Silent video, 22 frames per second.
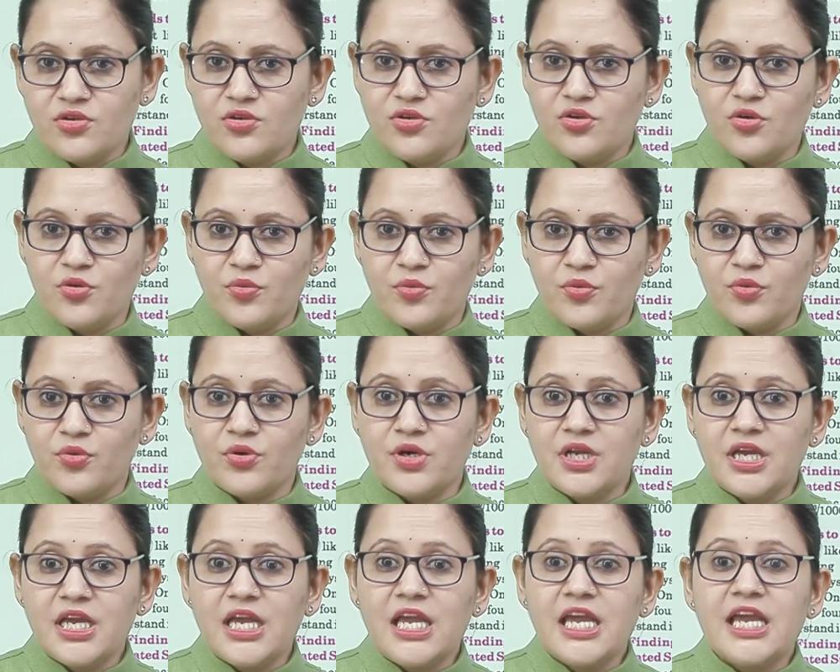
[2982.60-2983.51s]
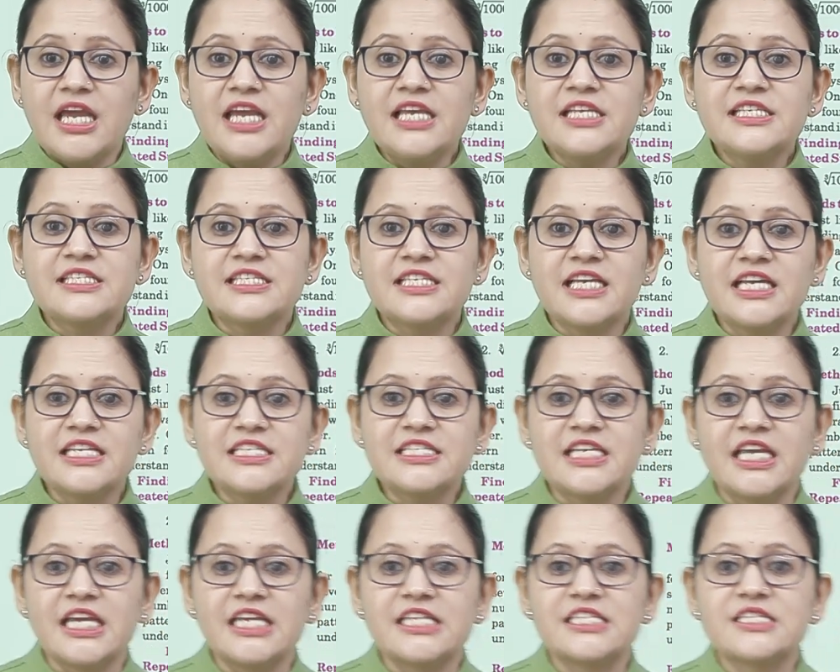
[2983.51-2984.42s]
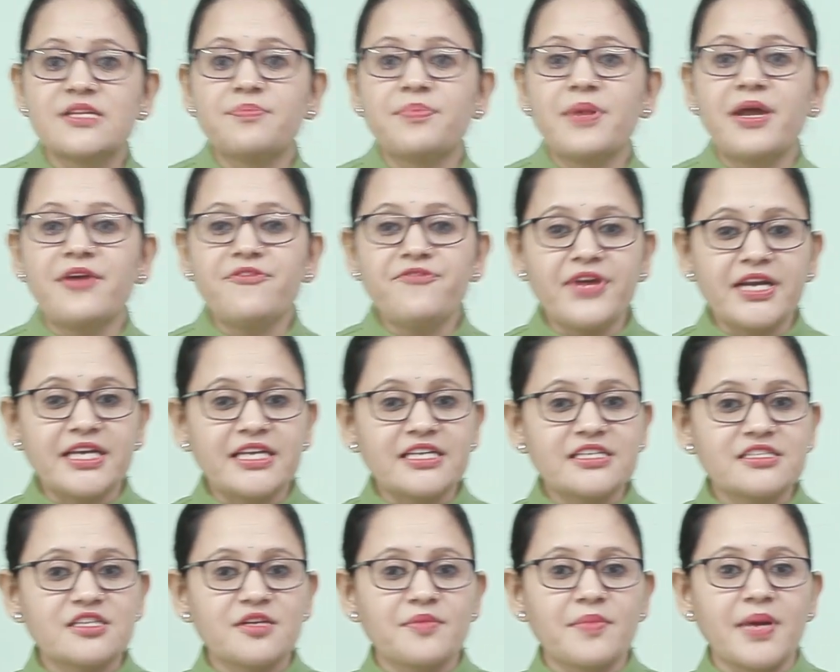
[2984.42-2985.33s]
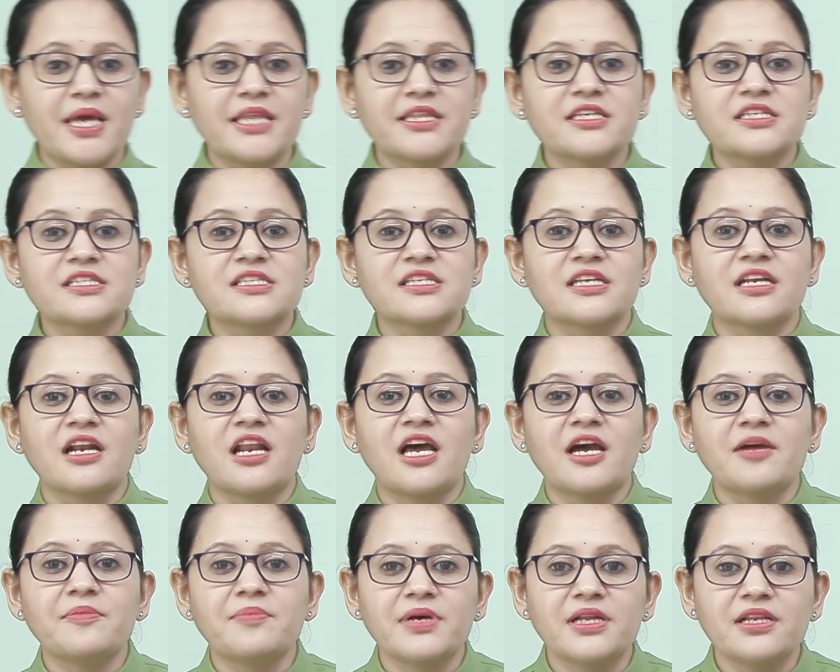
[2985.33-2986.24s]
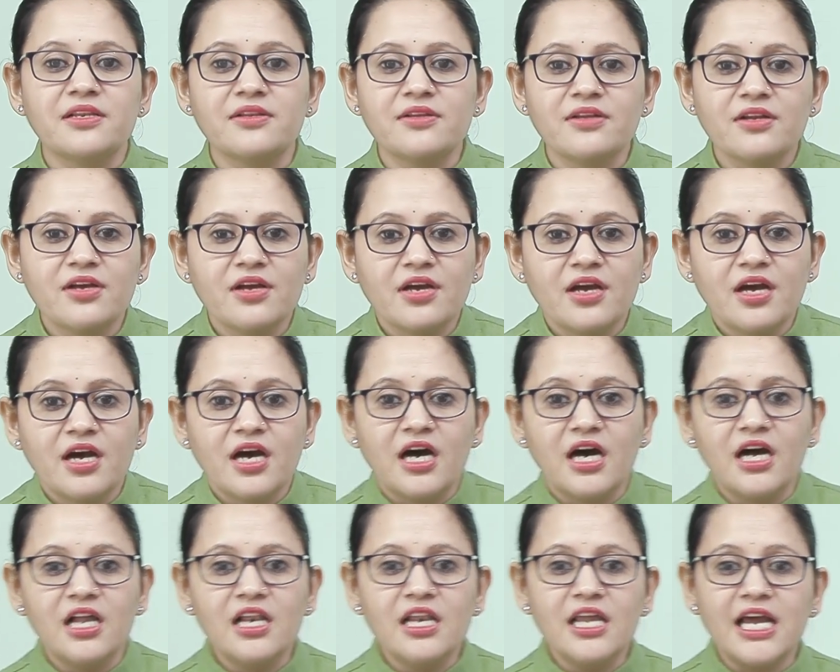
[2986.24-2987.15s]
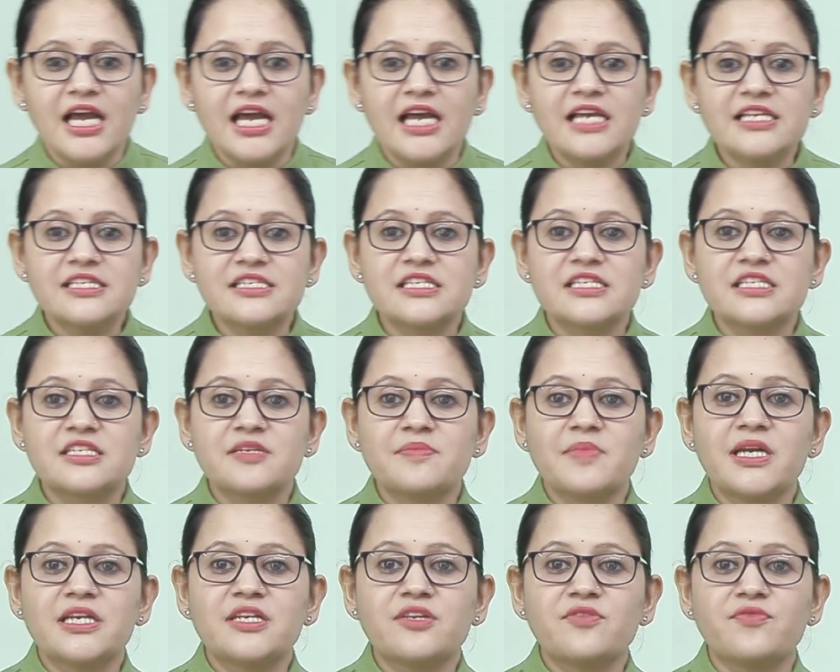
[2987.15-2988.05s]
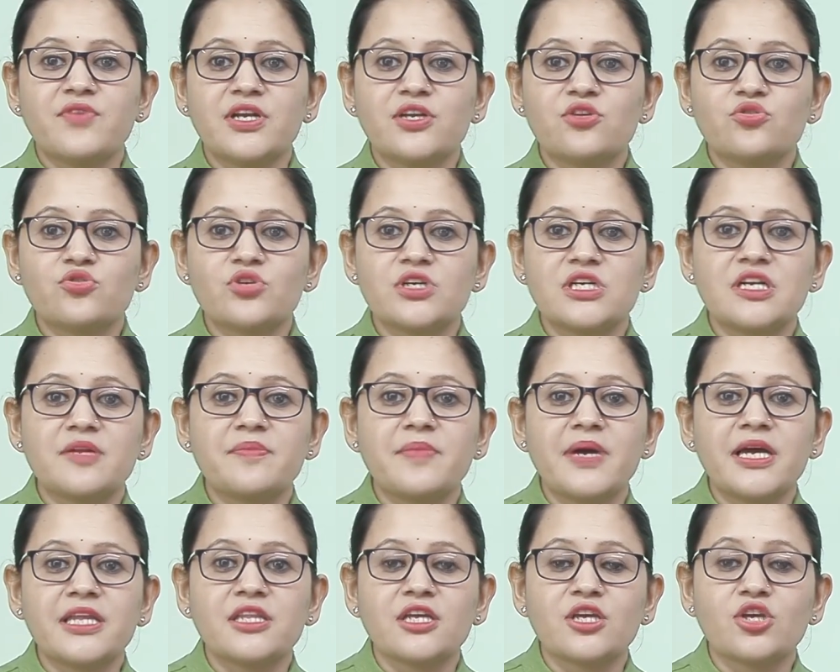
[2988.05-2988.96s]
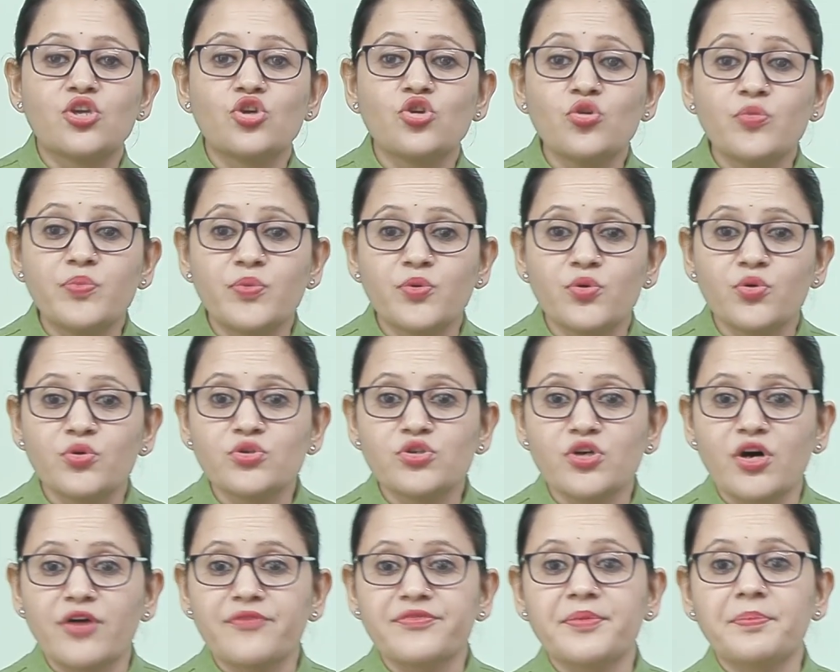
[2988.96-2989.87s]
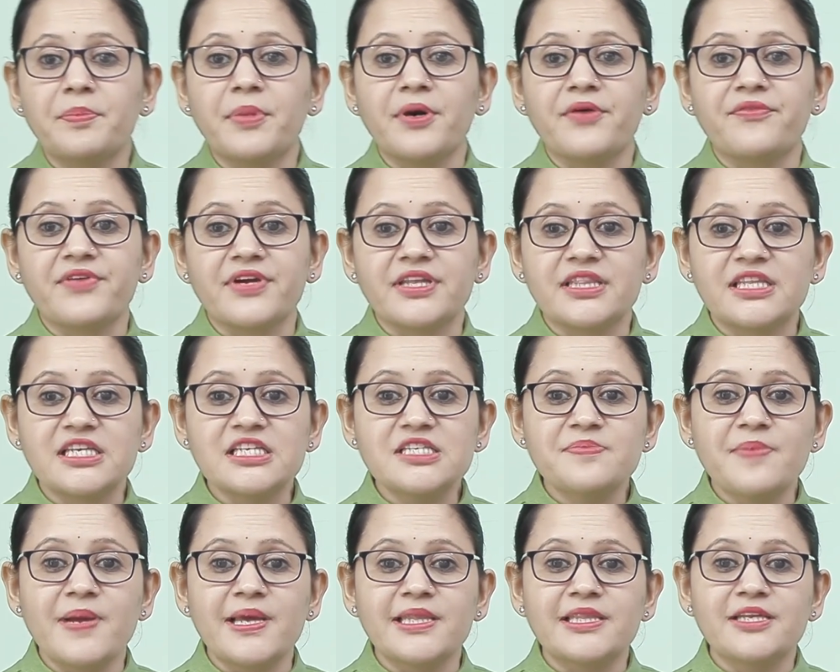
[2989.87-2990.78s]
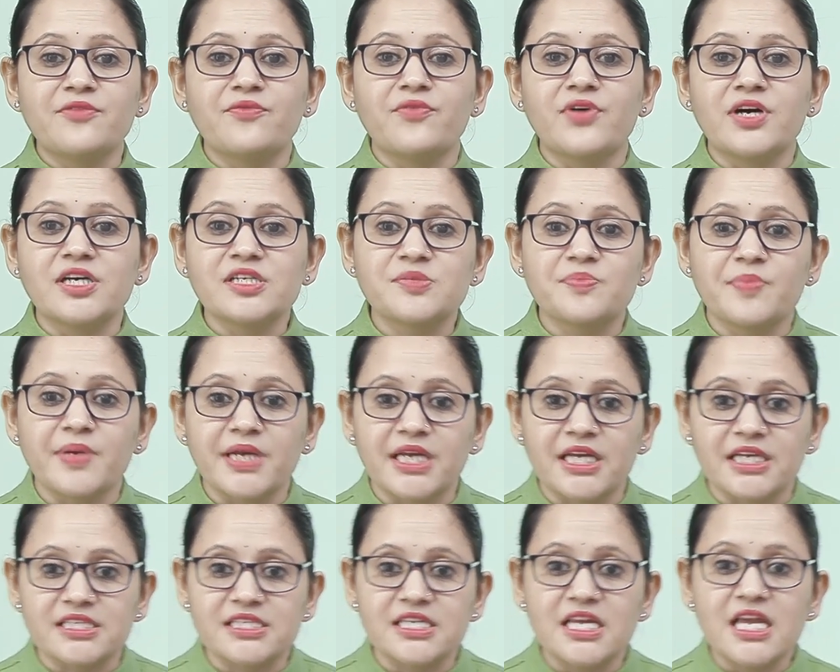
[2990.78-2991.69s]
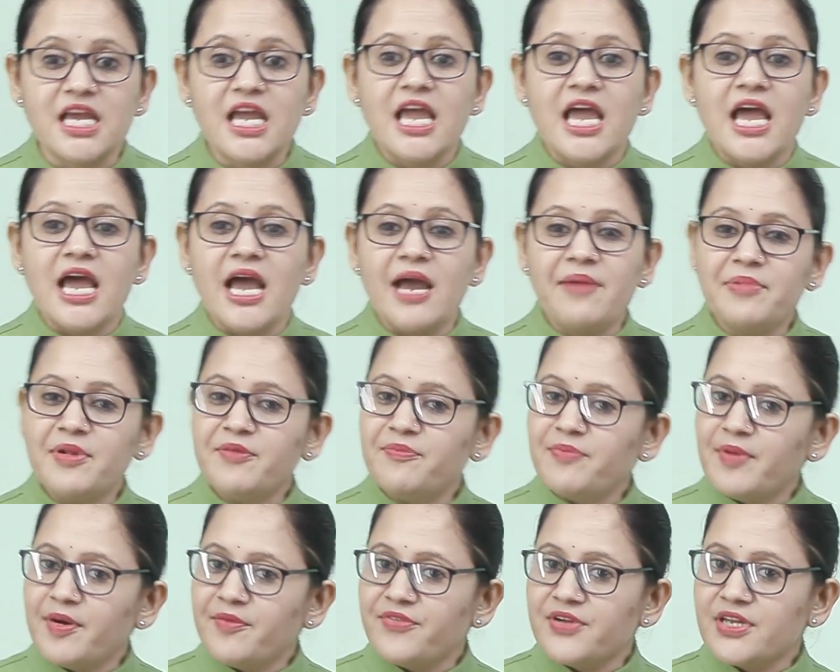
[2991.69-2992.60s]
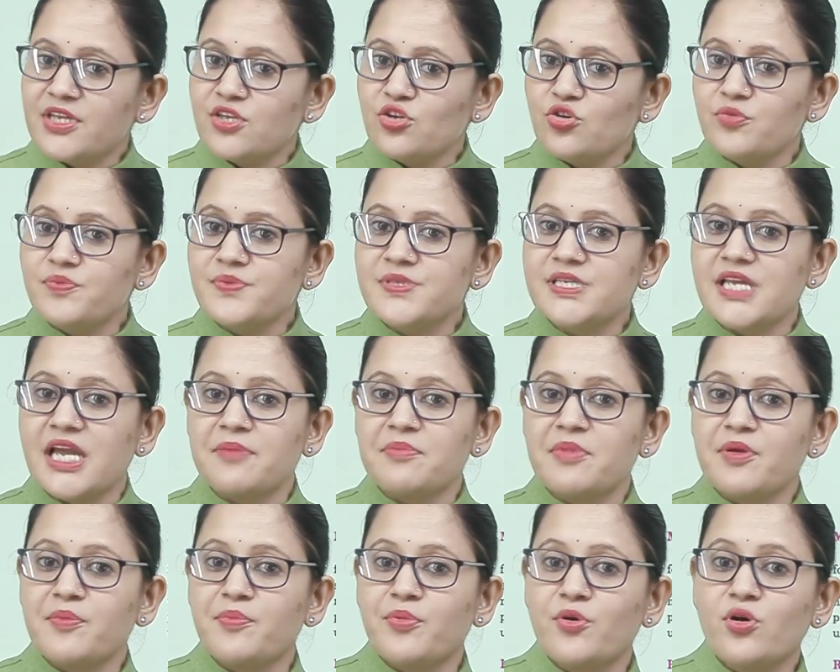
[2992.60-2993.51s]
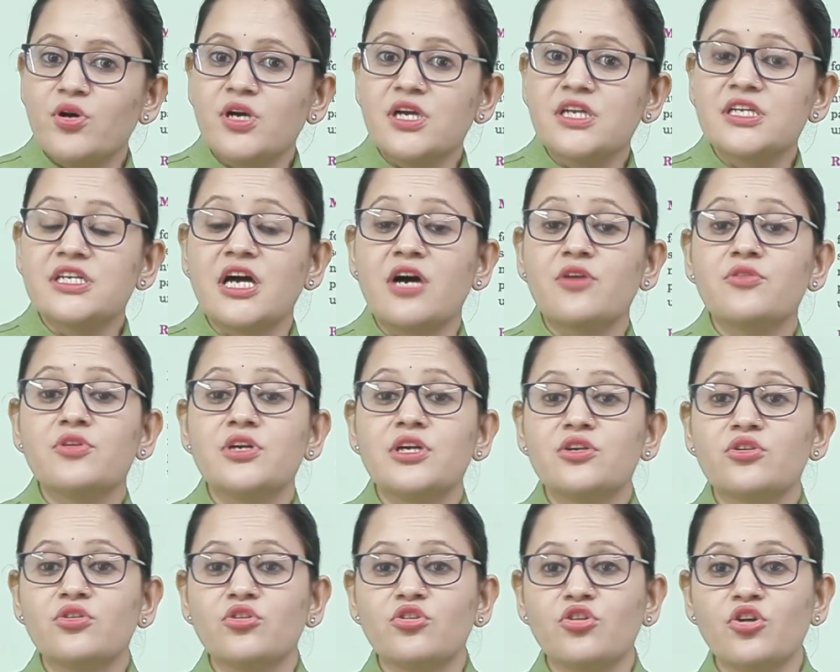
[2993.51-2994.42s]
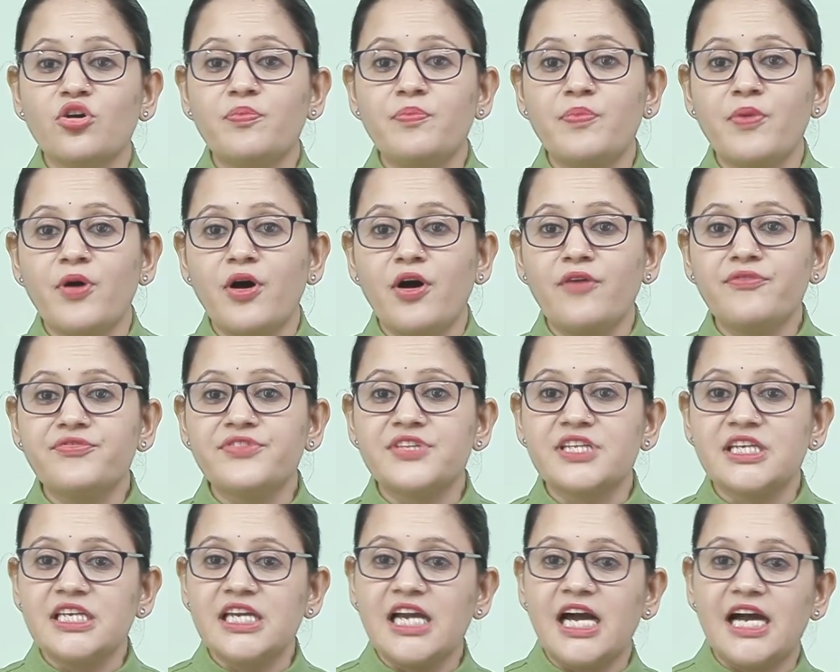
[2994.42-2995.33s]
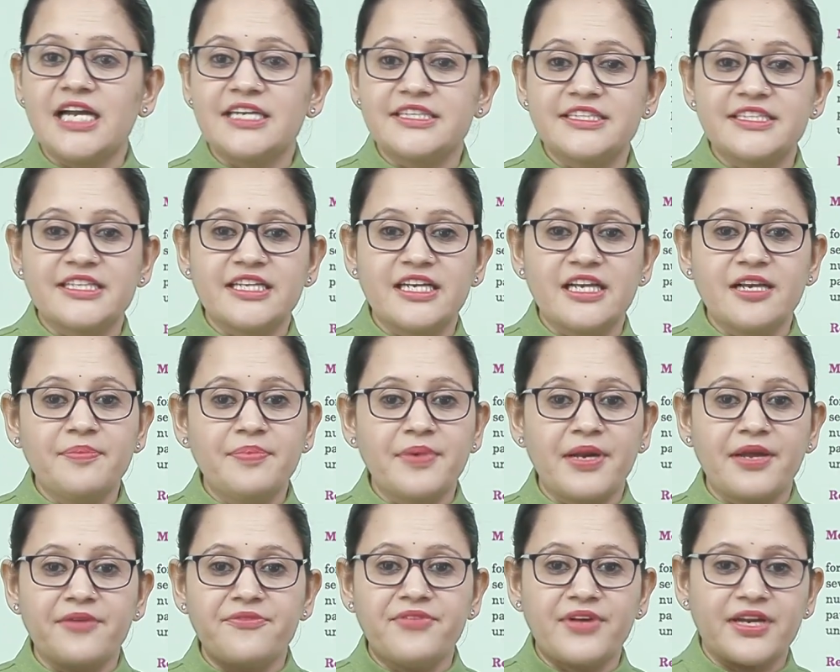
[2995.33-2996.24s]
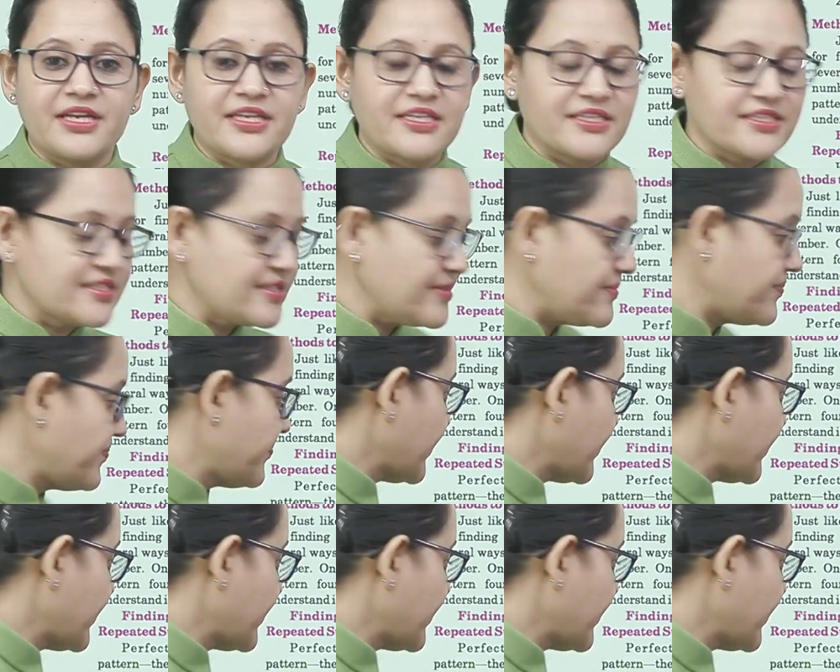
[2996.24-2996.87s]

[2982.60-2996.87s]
cube root. In such case, the prime factorization method is reliable and systematic way to determine the cube root of the perfect. This method works because every perfect cube can be broken down into a group of 3 identical prime factors.